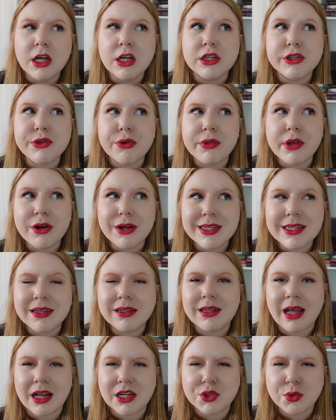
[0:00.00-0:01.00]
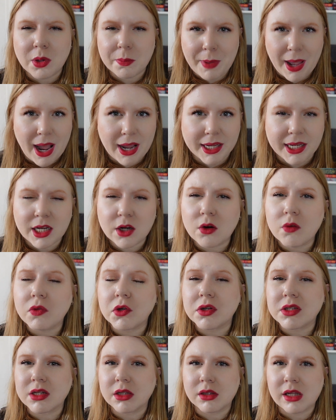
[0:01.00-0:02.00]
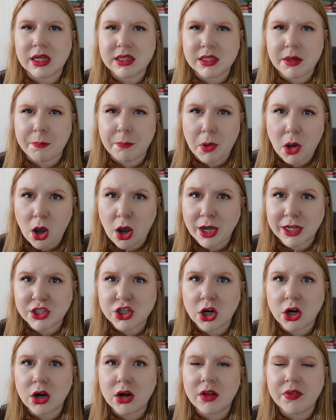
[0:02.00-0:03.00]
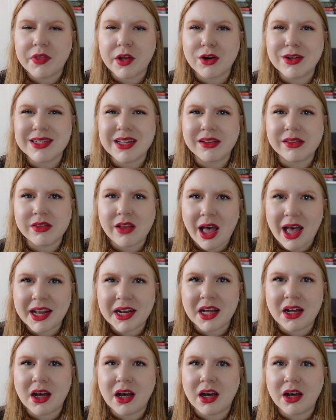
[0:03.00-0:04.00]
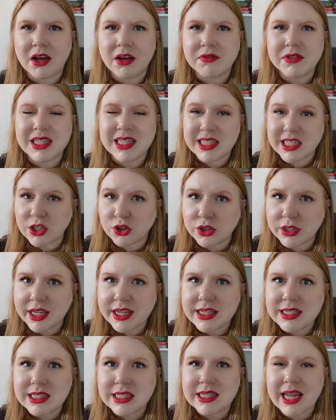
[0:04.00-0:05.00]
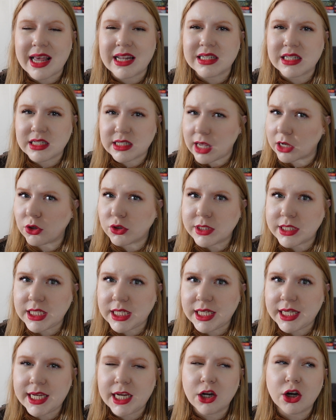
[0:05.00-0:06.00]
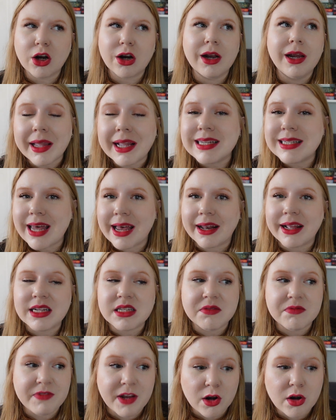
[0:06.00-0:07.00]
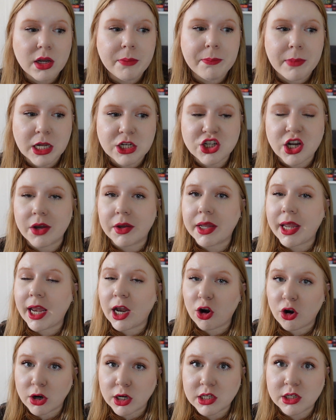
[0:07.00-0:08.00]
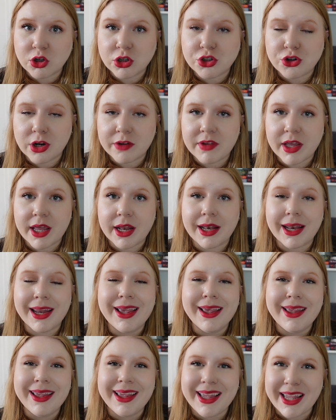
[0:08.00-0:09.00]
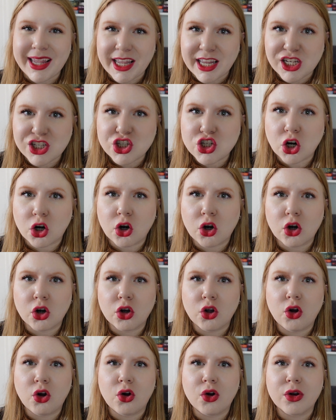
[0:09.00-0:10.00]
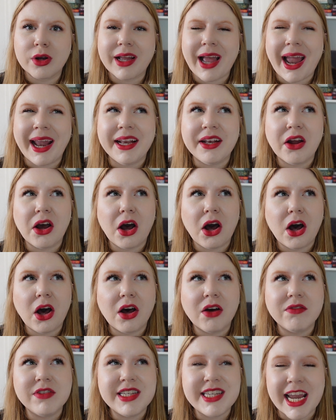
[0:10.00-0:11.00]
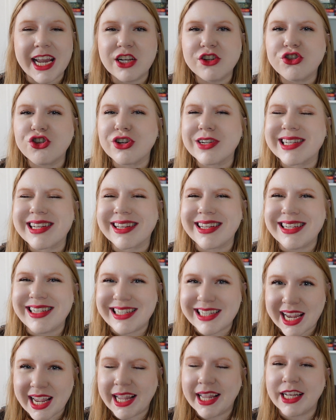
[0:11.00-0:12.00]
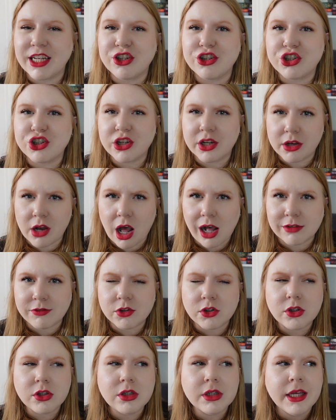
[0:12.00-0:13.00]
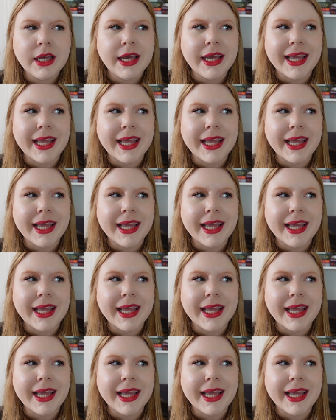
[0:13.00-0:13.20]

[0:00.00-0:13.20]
So there is a lot to unpack here. There is a lot to ponder. There is a lot of stillness and subtlety here. Like I said, it's very much a character-driven, internal, kind of dangerously tinged novel.